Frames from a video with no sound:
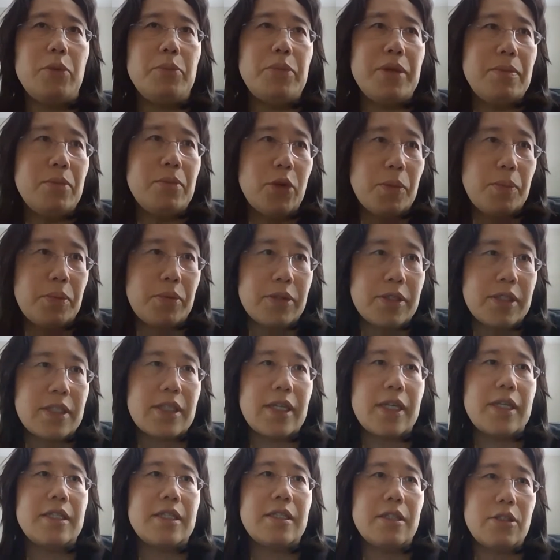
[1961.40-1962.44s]
be more
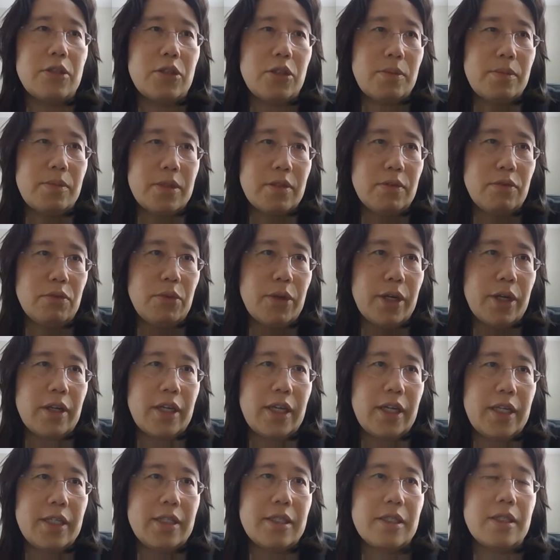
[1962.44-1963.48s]
precise in terms of where
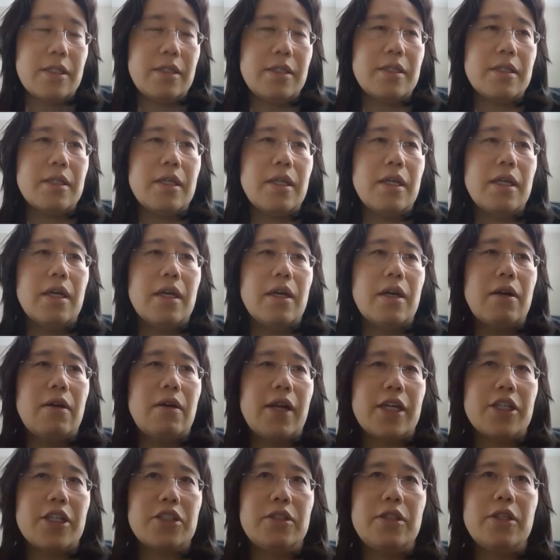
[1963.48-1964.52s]
cases are
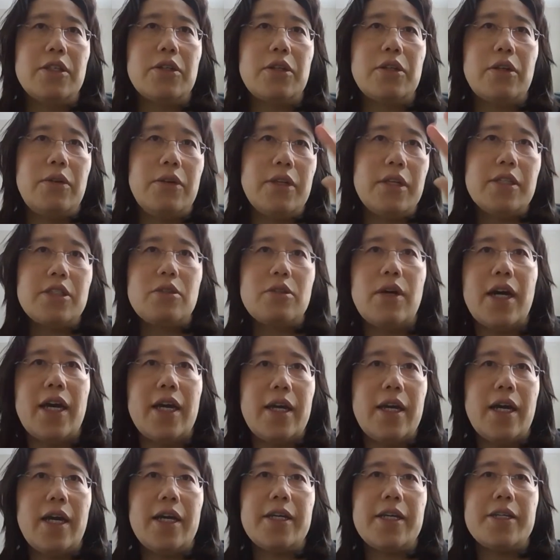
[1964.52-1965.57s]
actually occurring. So
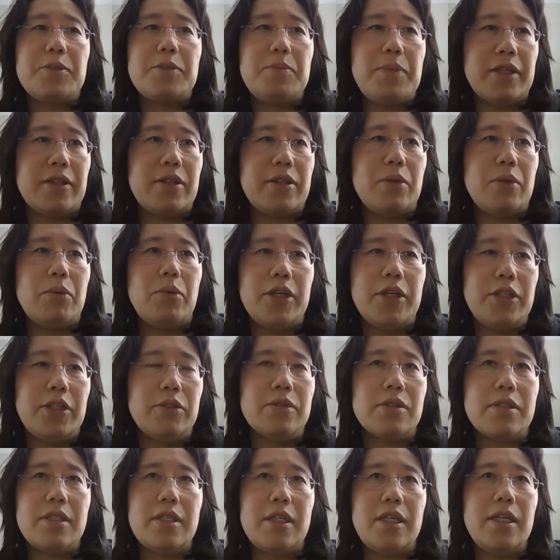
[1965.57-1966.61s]
I expect that what
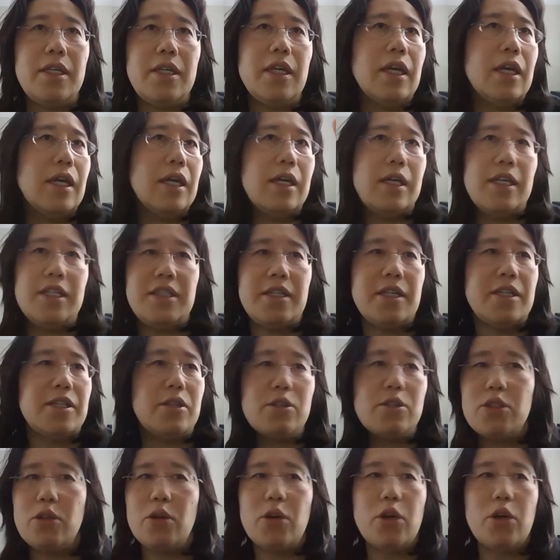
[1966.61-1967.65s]
you'll see is that
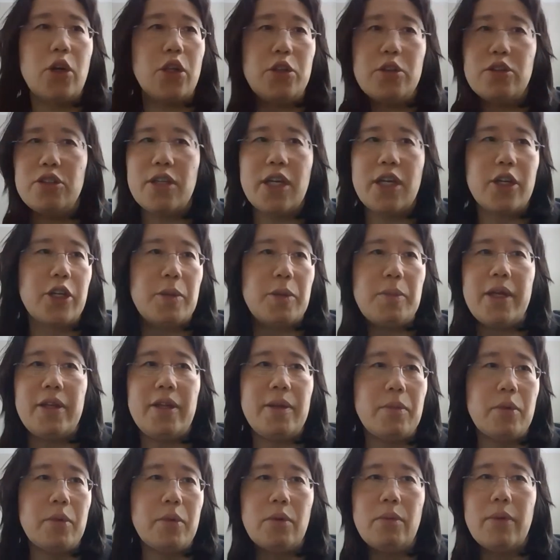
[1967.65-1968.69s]
there's not going to be
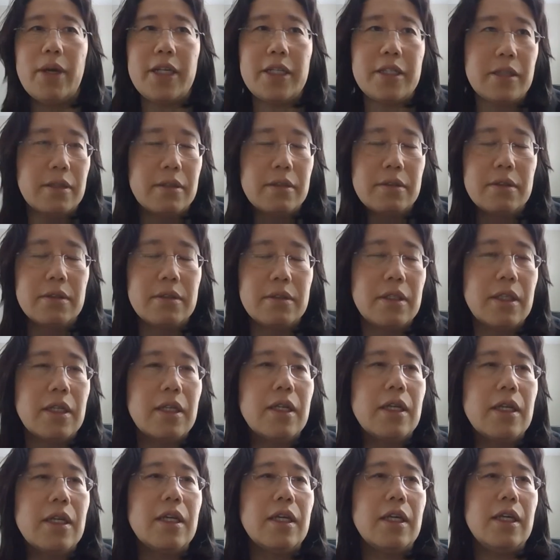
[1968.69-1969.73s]
any more white
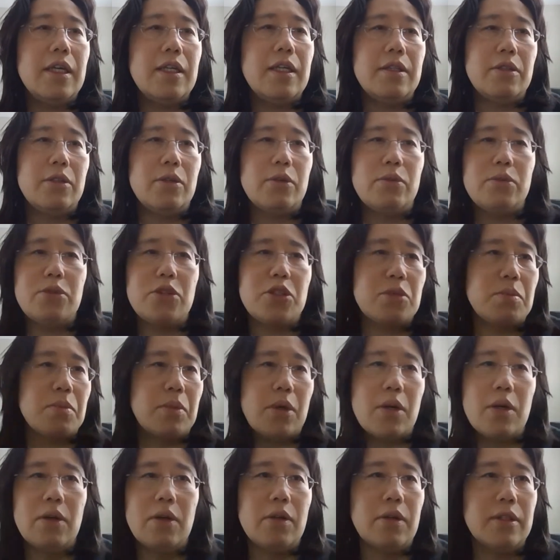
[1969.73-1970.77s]
in those
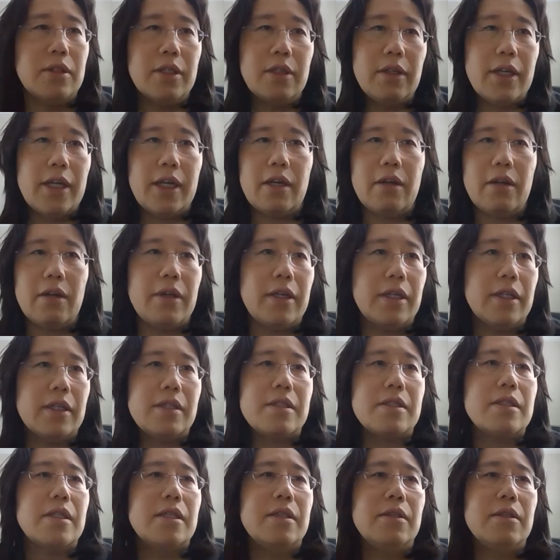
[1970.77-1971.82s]
small little
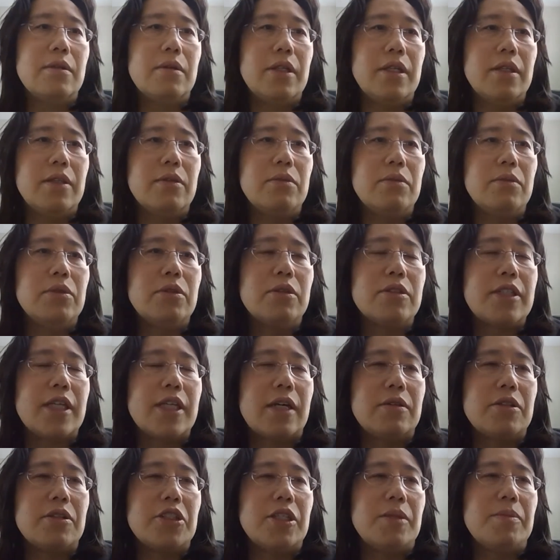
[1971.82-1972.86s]
areas in the rural
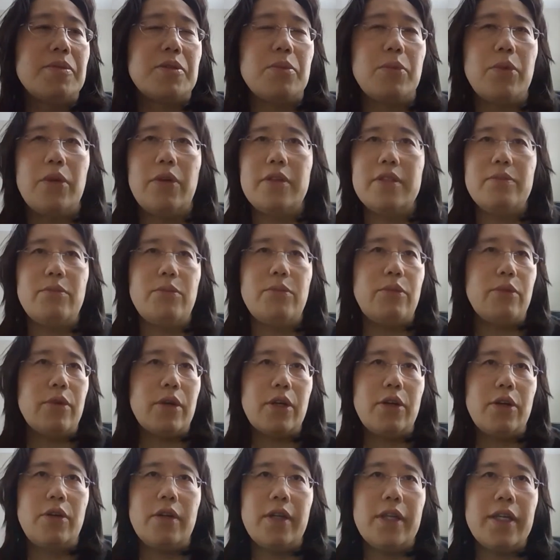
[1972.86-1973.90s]
townships where it's
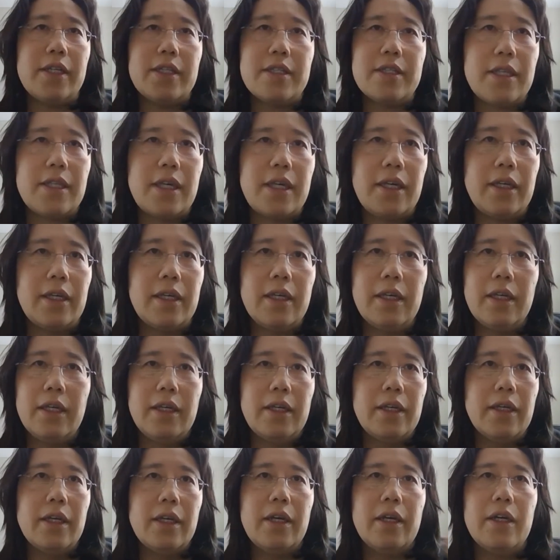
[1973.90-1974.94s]
currently it's saying
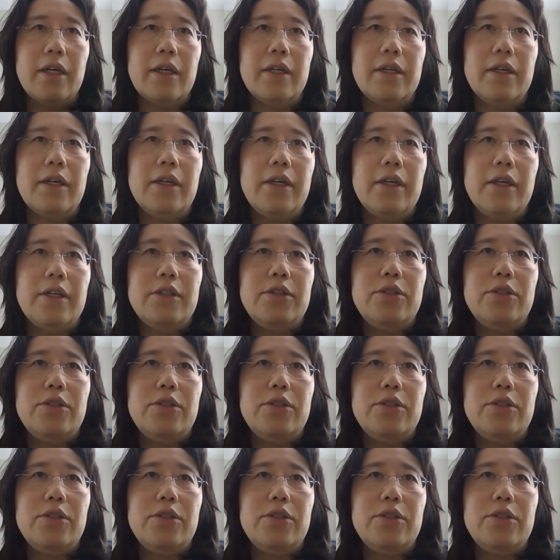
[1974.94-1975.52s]
not